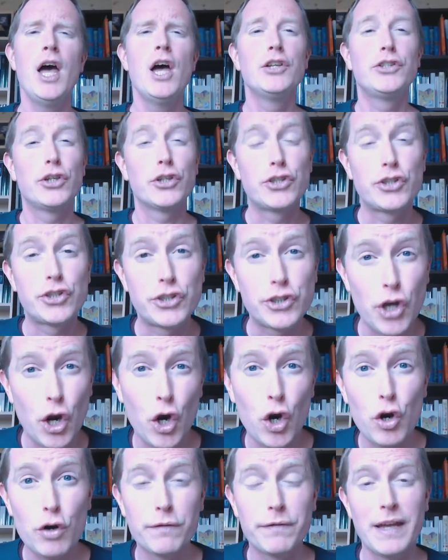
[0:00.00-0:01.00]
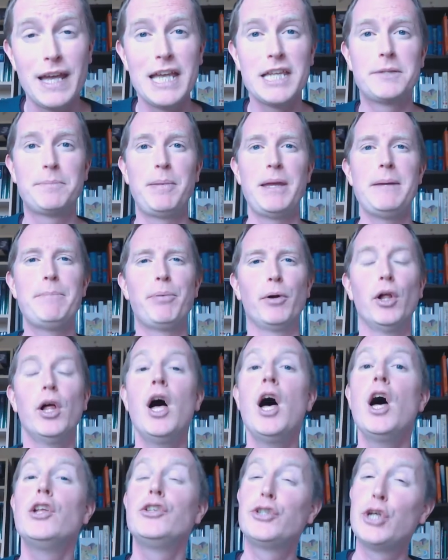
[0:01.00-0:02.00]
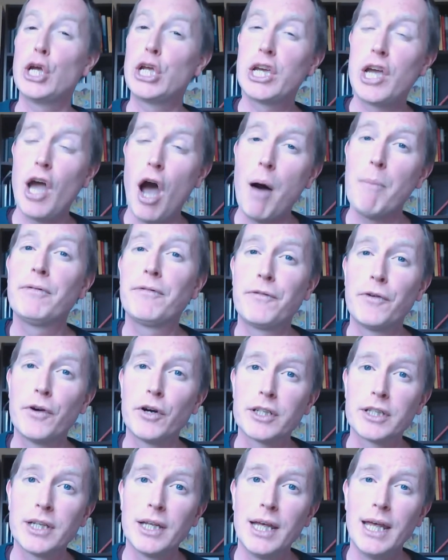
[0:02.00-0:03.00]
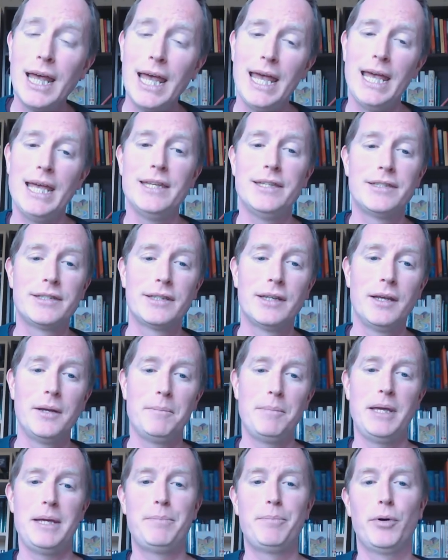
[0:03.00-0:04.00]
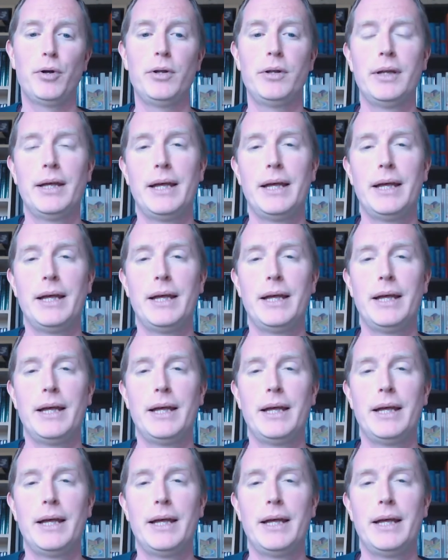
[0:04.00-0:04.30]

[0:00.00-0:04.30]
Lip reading: to serve his people, to comfort his people.